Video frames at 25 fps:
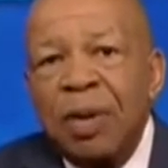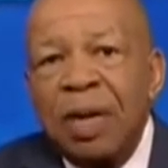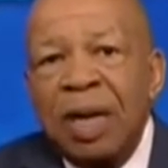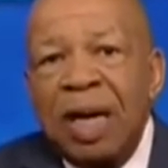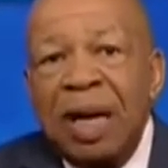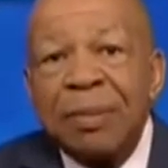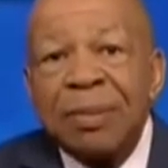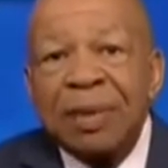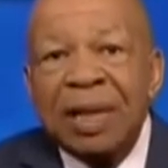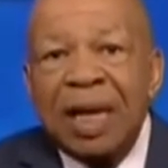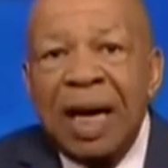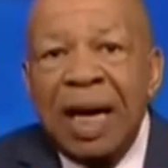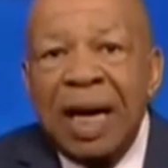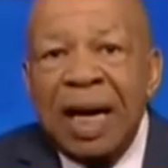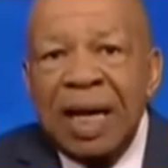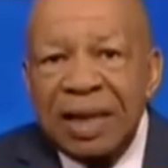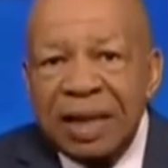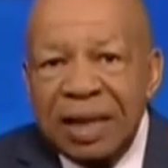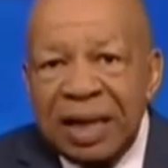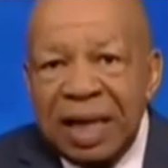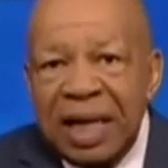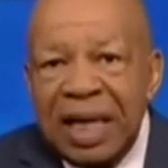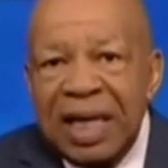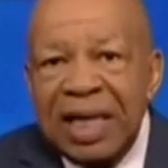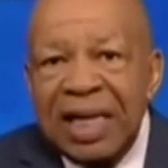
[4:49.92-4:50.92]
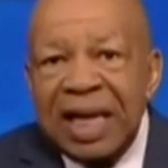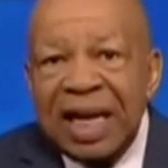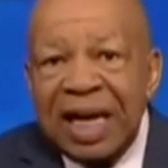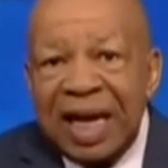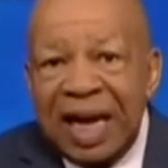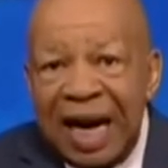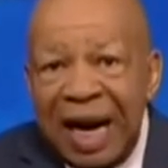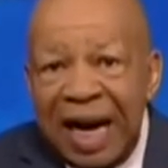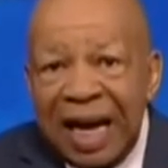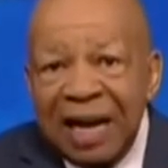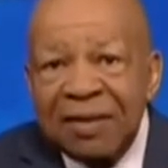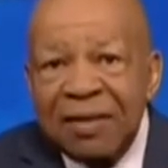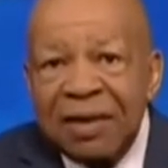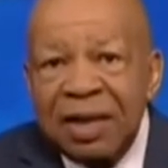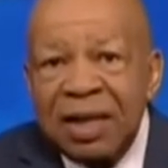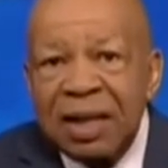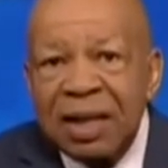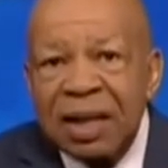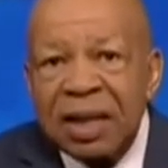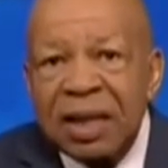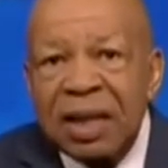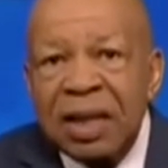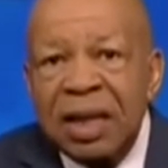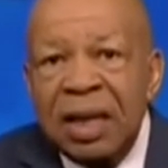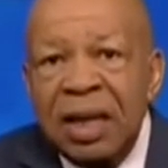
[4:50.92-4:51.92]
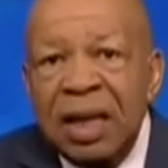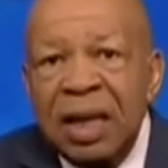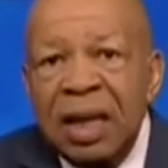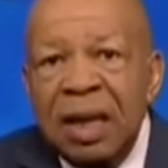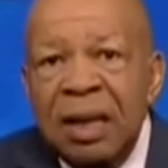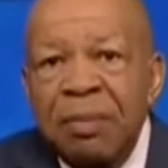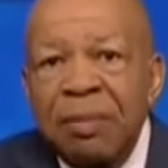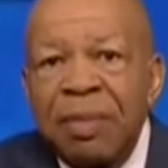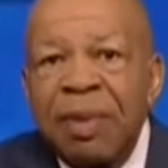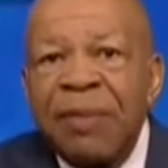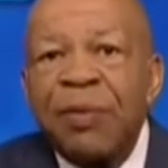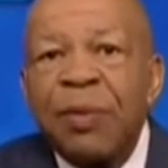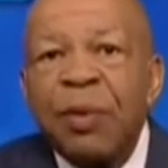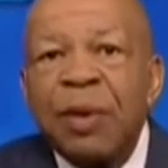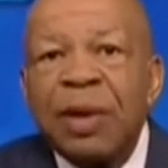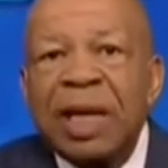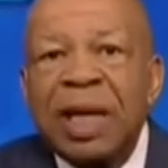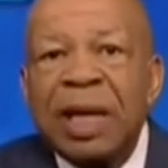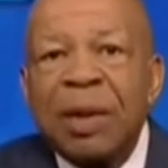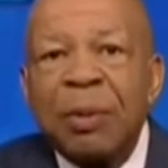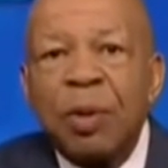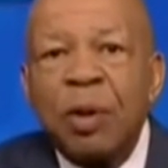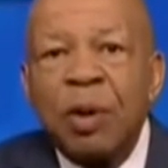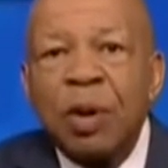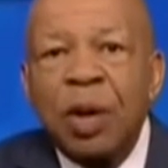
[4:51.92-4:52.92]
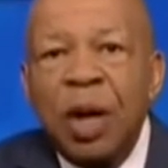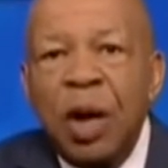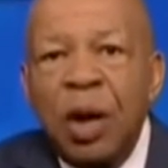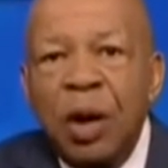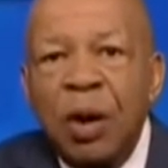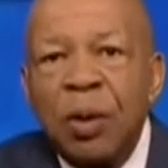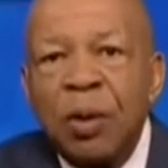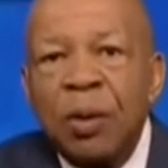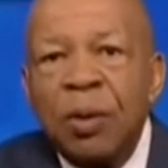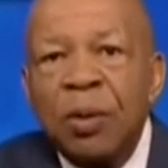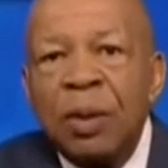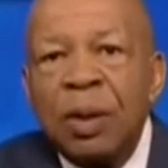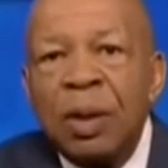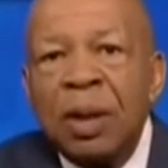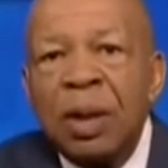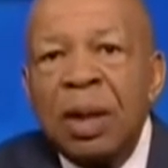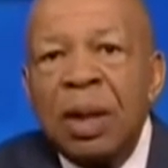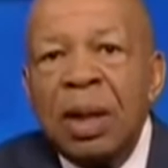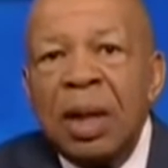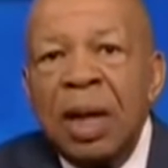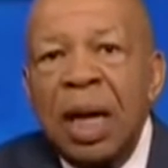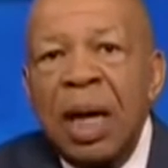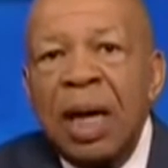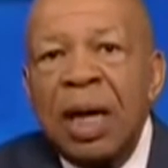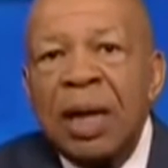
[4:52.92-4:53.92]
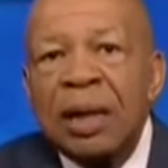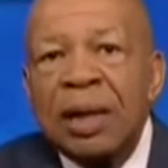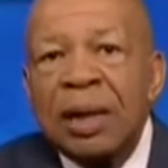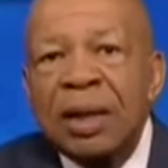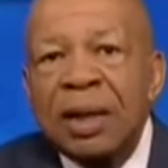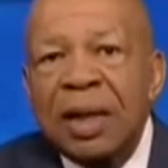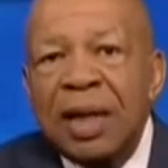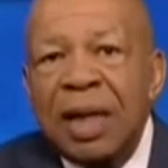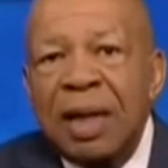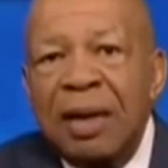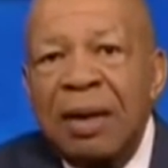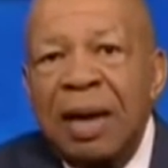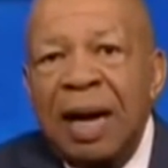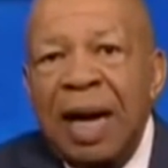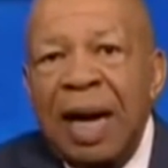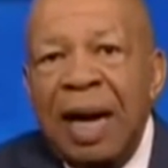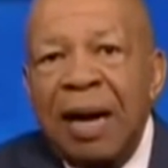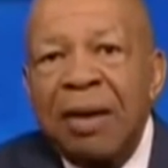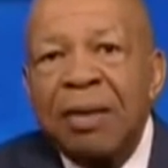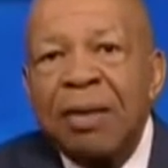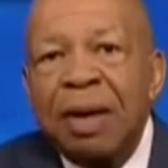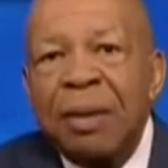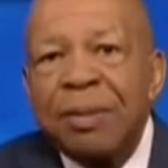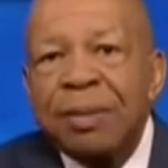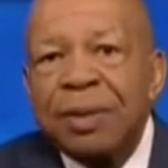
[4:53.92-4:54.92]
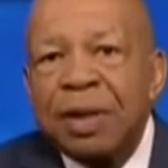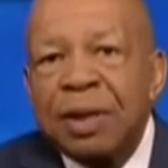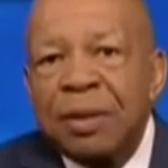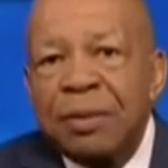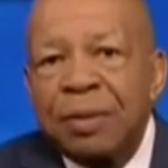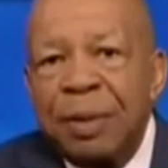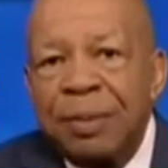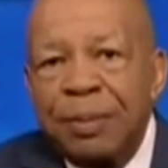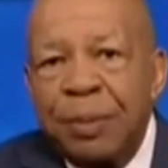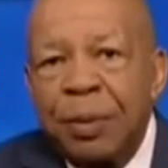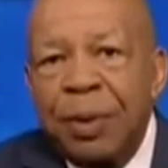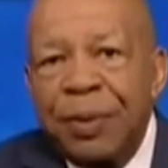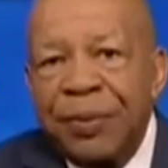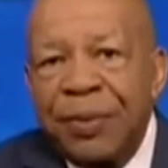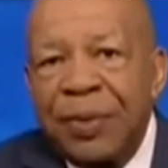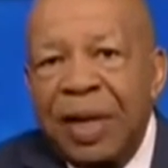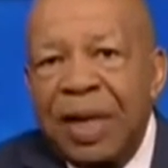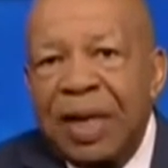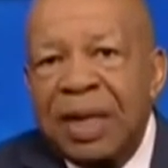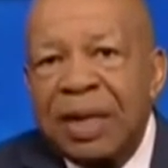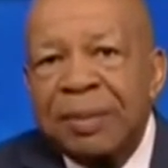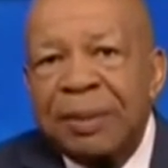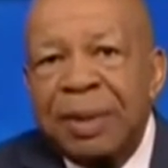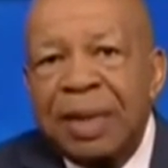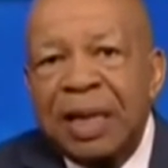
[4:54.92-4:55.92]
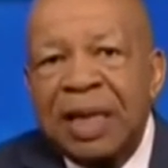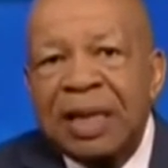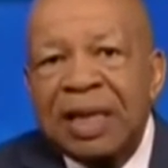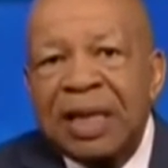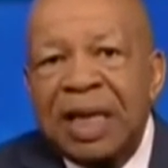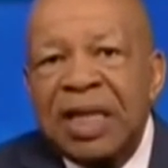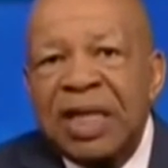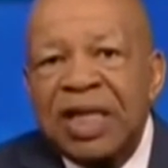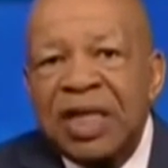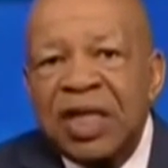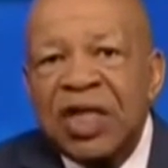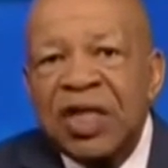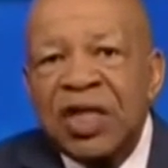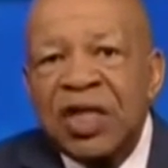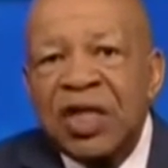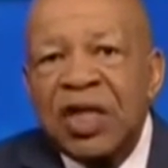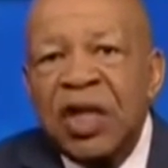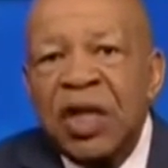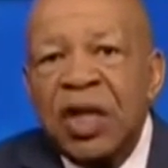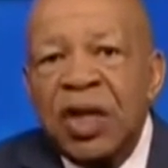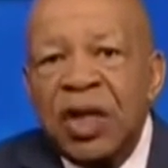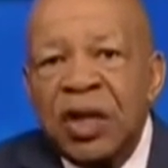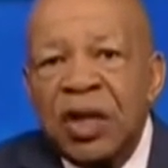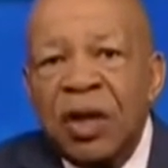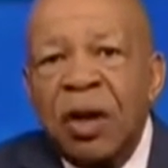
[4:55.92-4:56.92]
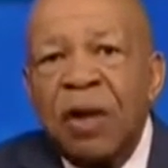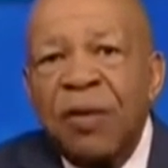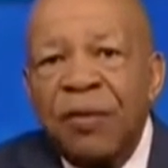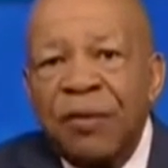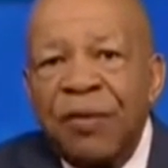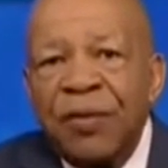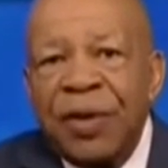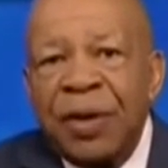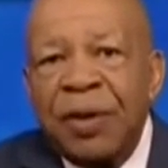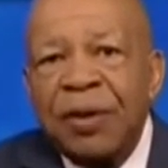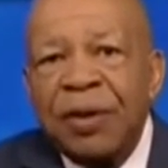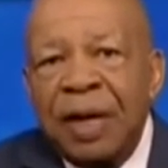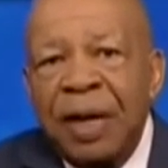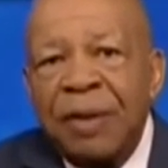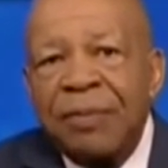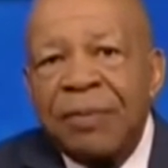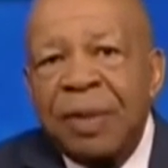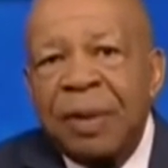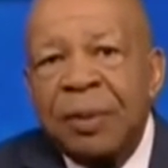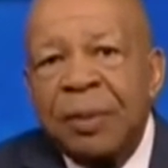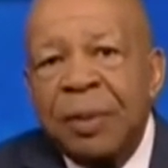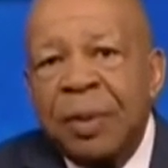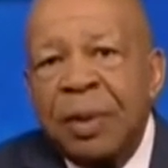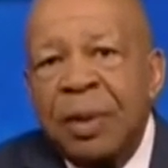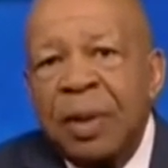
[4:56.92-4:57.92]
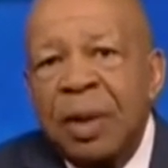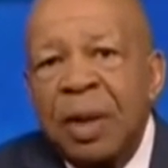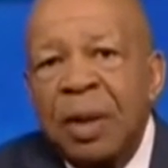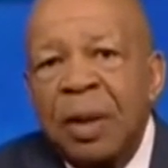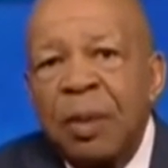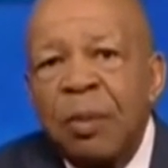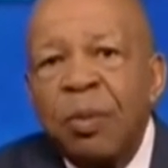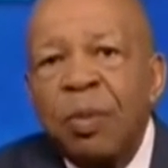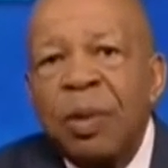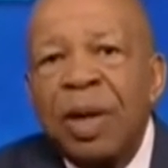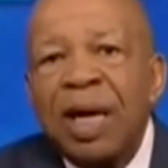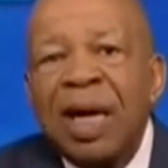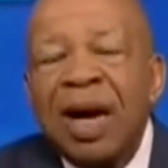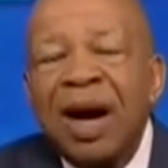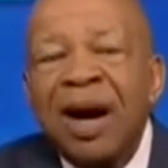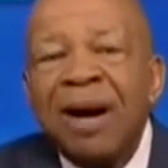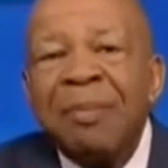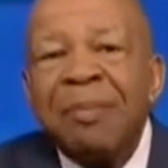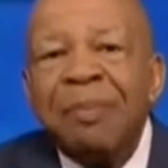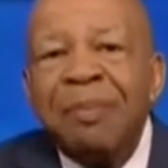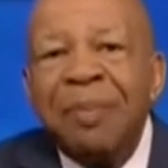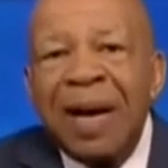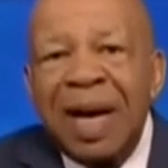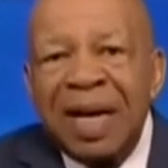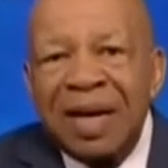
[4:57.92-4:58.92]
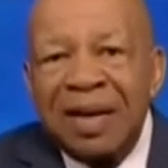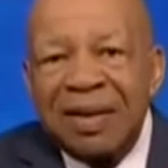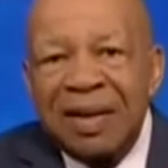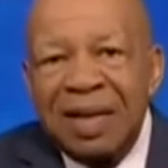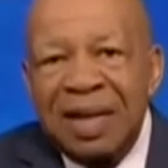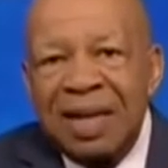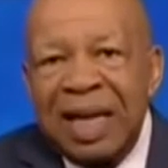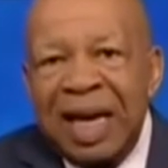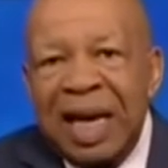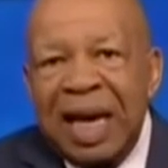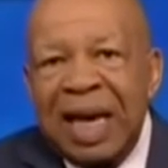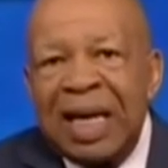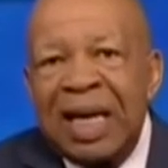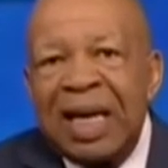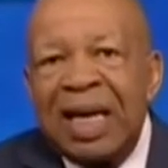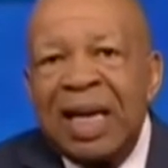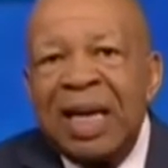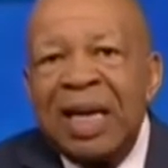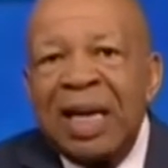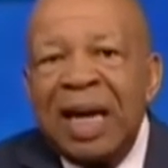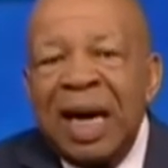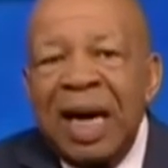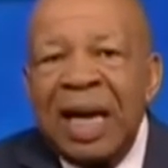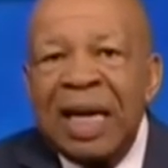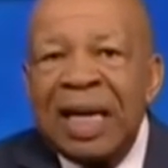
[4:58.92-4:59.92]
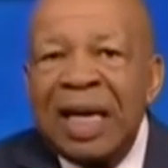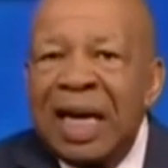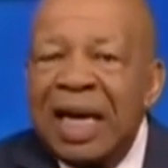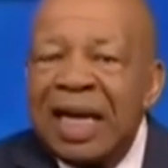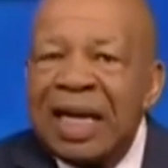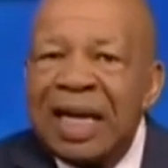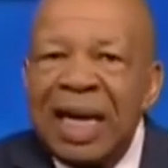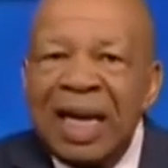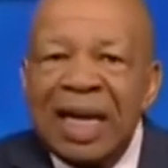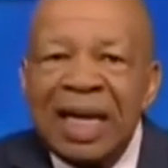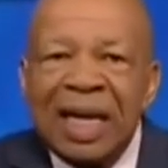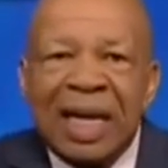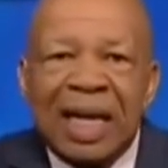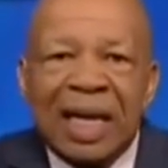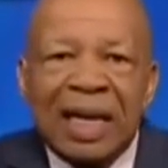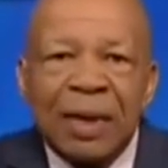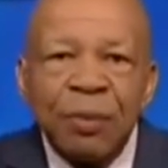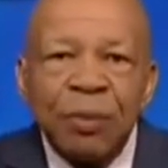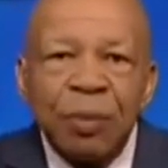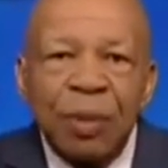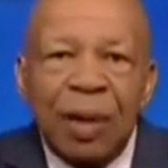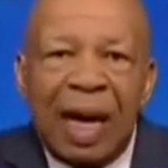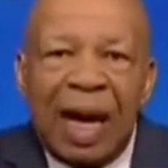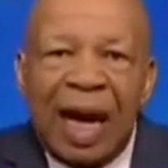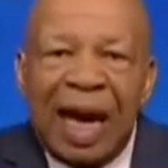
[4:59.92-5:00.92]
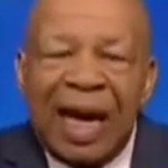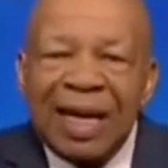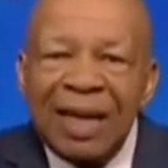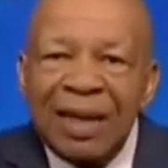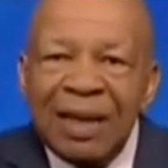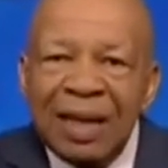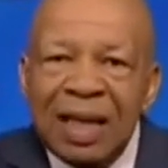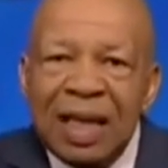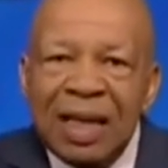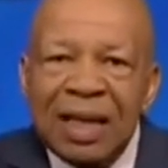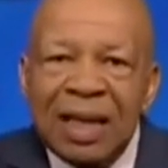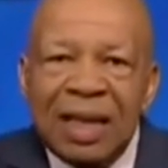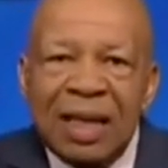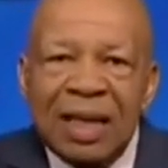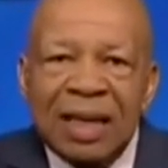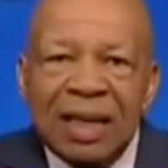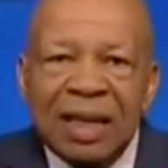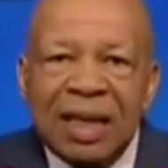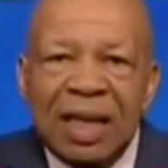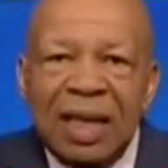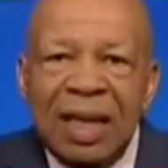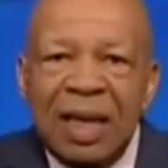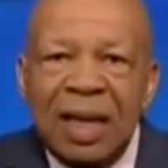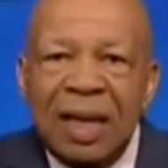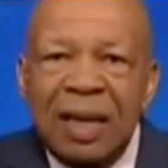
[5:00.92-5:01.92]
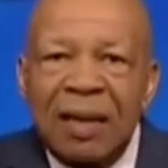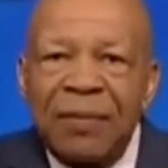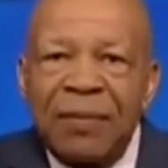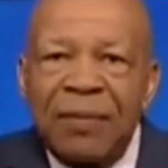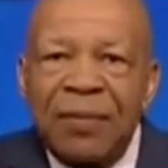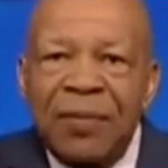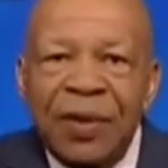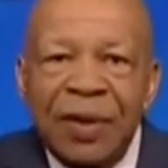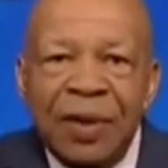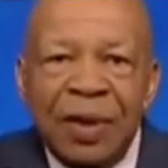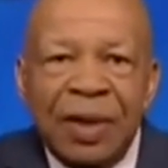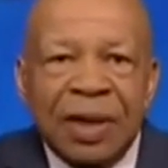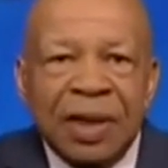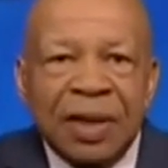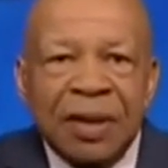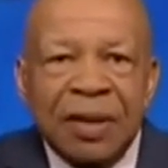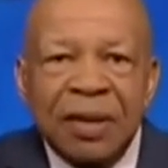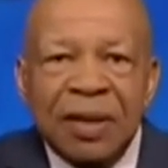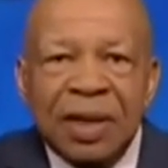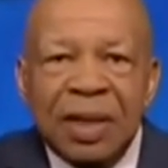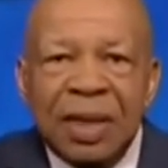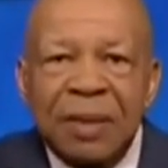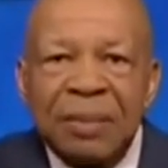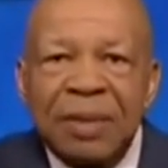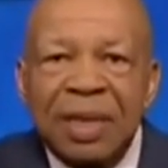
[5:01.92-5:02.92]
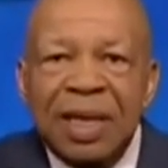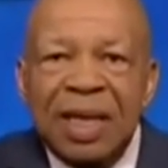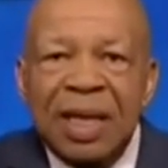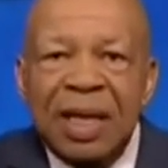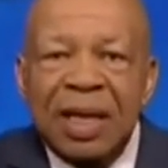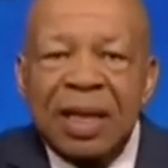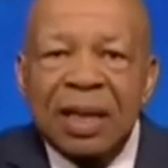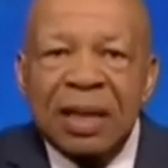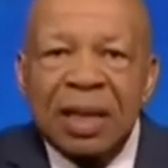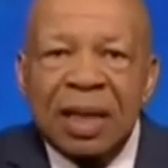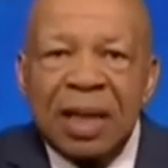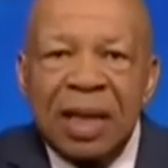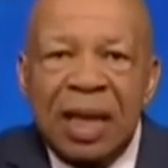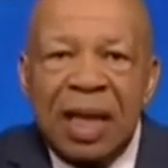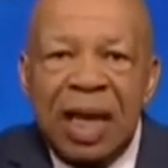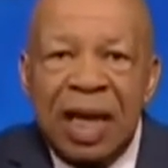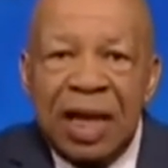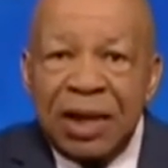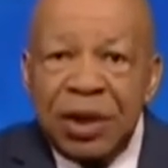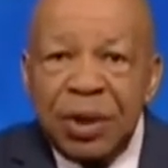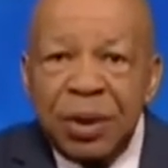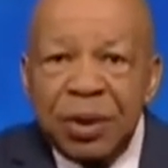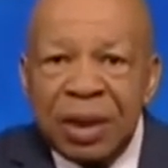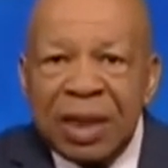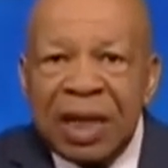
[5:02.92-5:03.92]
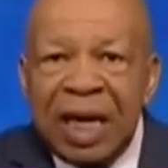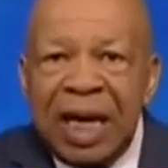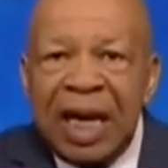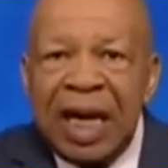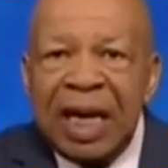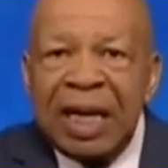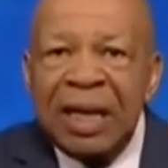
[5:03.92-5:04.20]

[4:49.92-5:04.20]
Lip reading: will come to us in the Congress before they will go to their higher ups to report things because they just don't feel comfortable. We are better than that. And I look at this thing very seriously because, as you